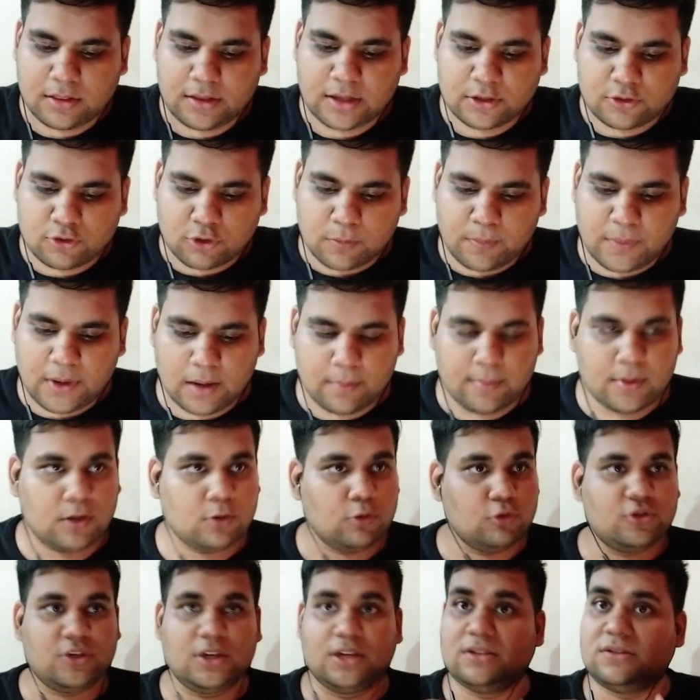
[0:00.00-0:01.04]
They should be able
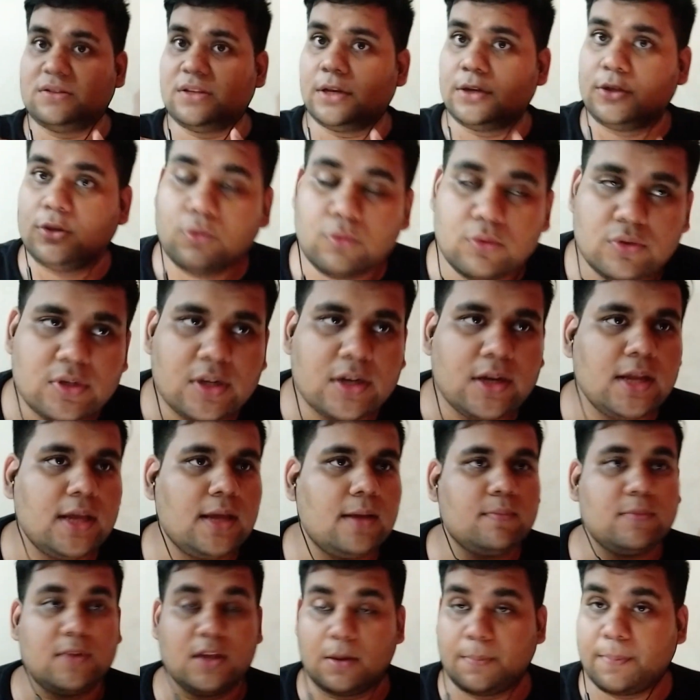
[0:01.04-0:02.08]
to change their
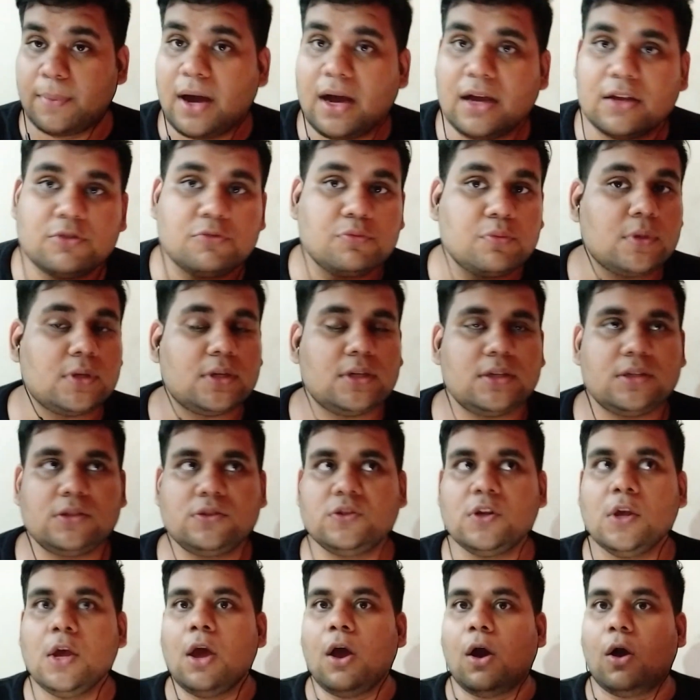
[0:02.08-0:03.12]
username, their
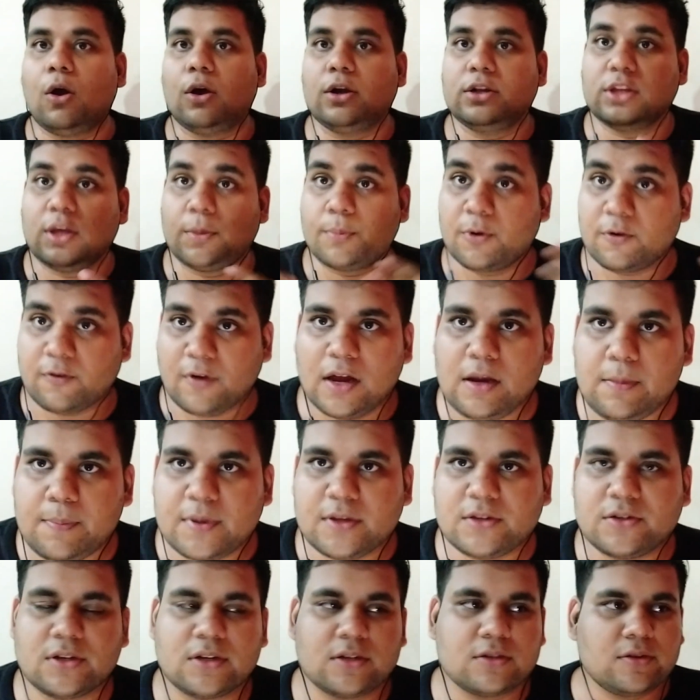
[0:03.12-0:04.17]
passwords, or their profile
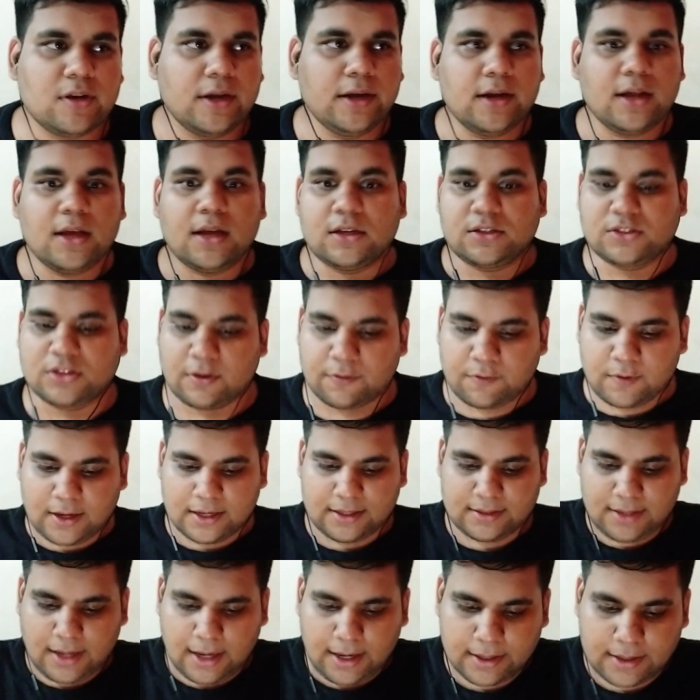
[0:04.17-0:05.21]
pictures, right? Stuff
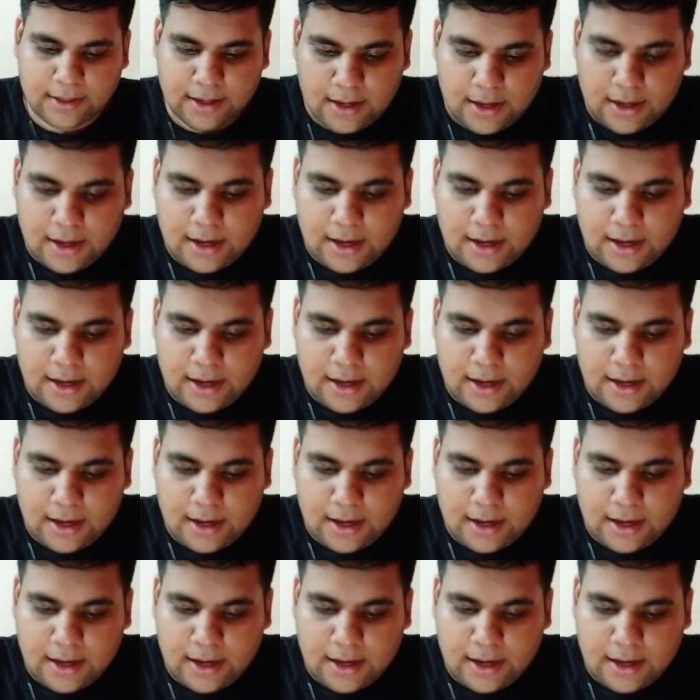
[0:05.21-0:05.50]
like that.